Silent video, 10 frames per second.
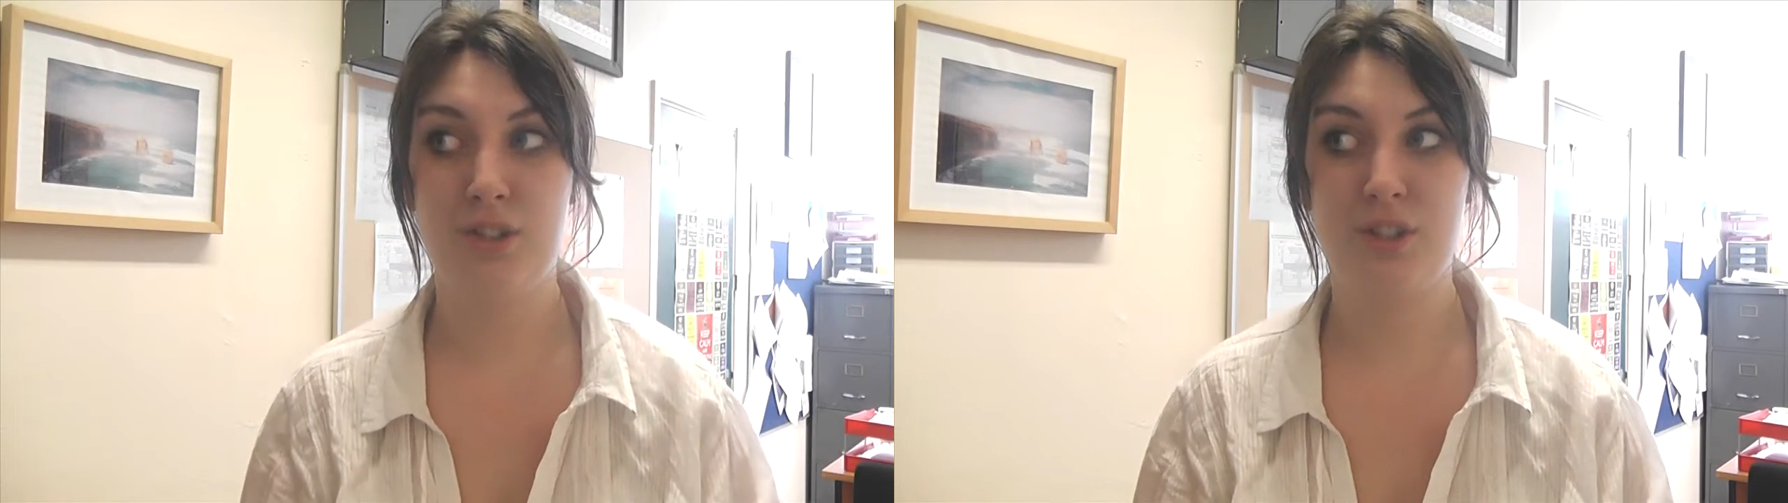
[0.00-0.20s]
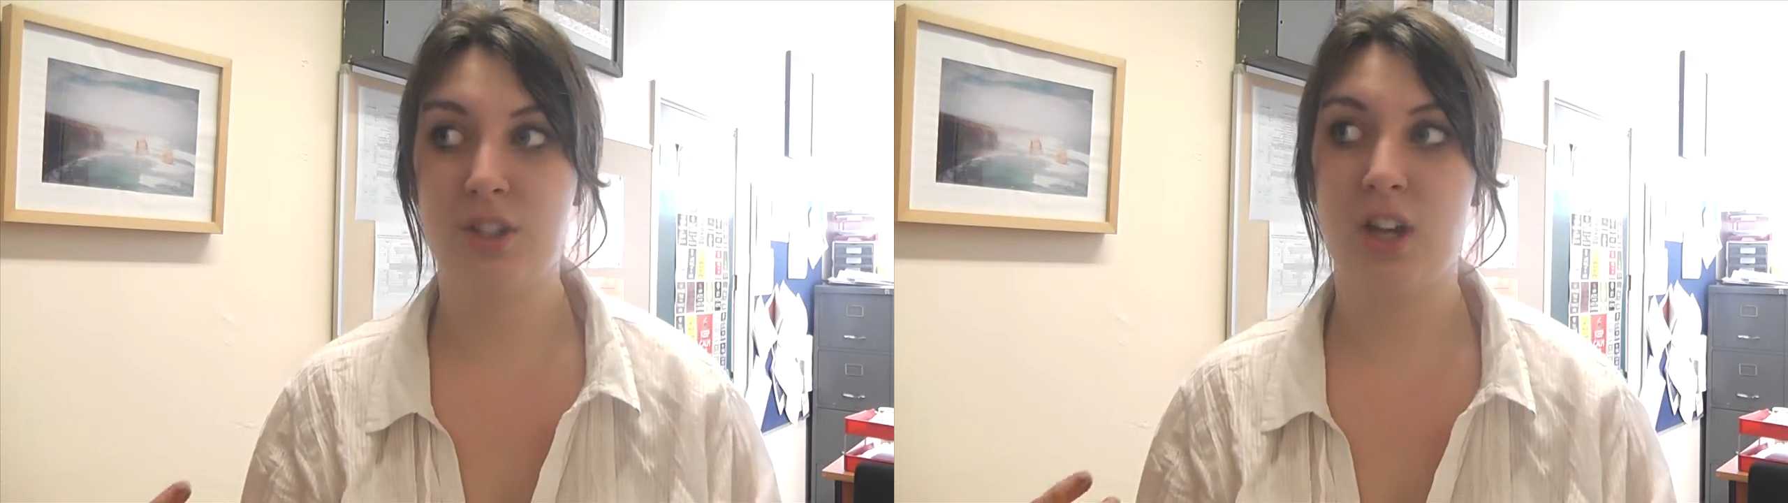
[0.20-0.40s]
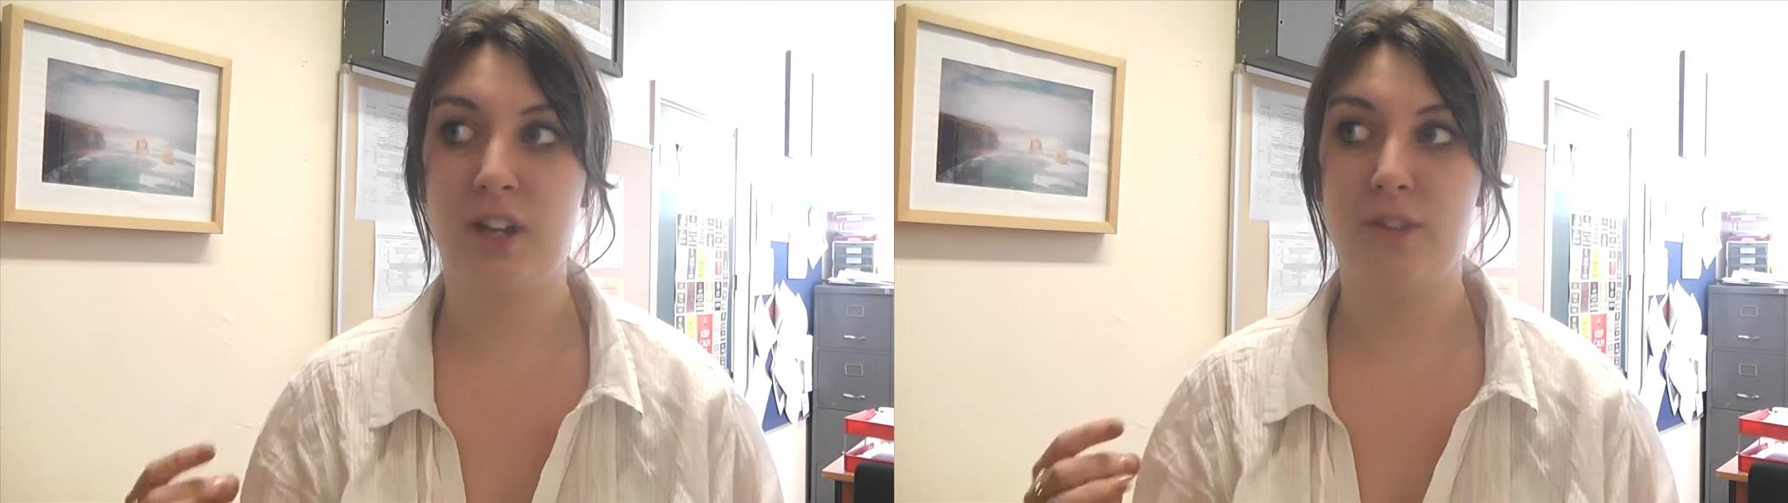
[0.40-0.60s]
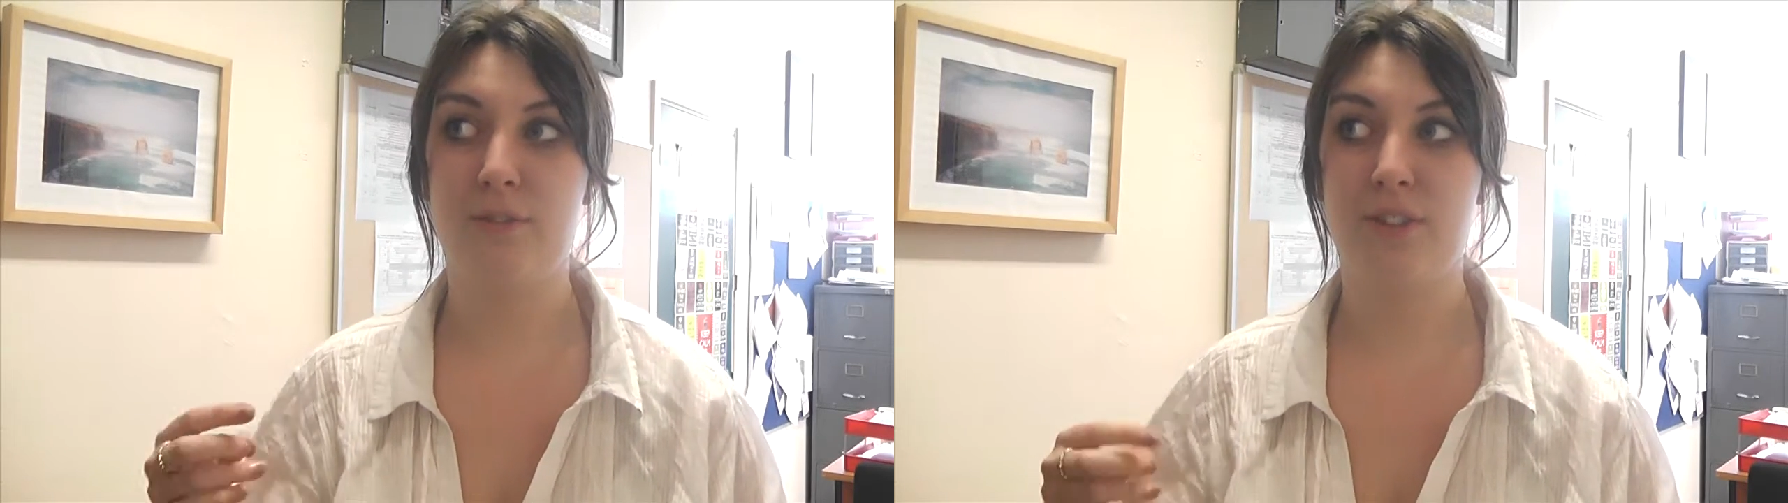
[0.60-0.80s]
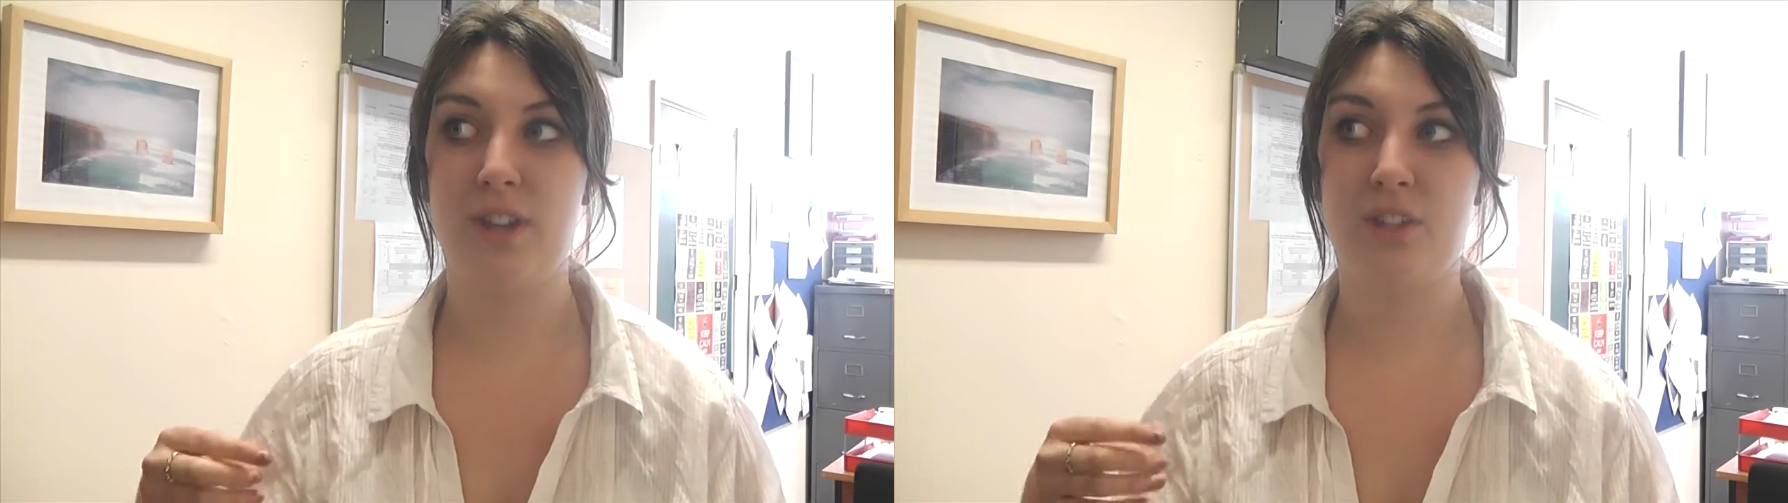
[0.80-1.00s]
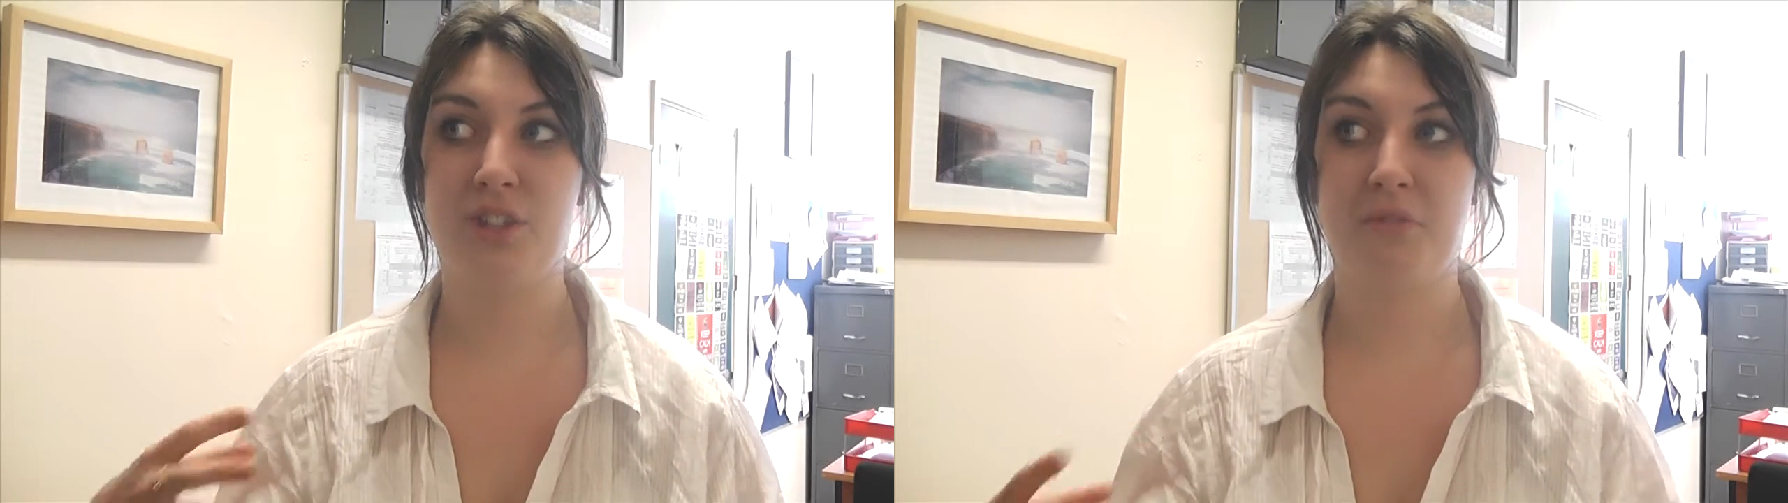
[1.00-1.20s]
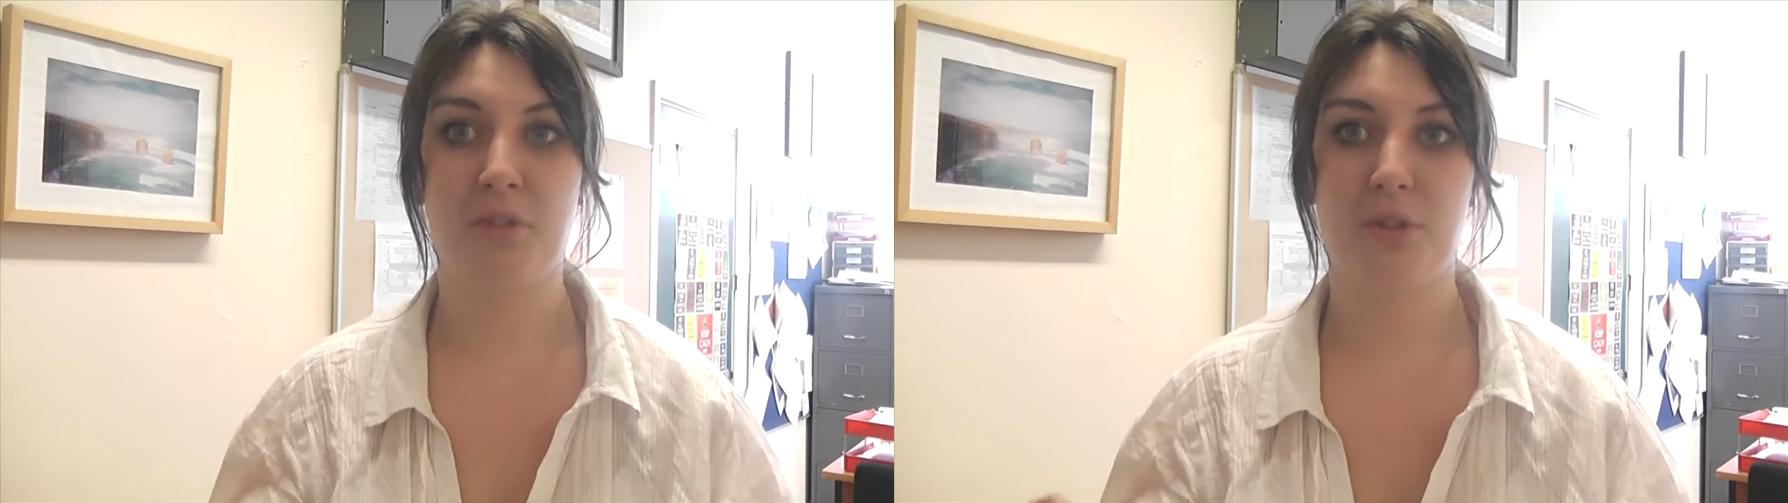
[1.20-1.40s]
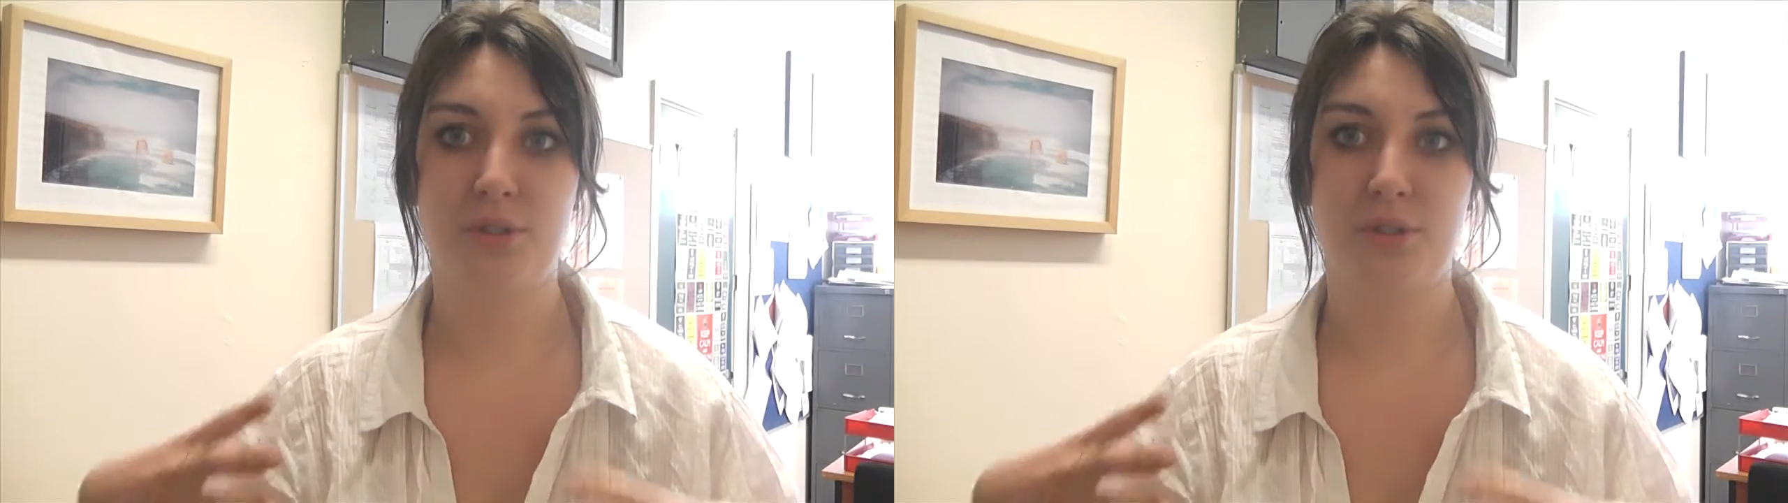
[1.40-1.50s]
just kind of the general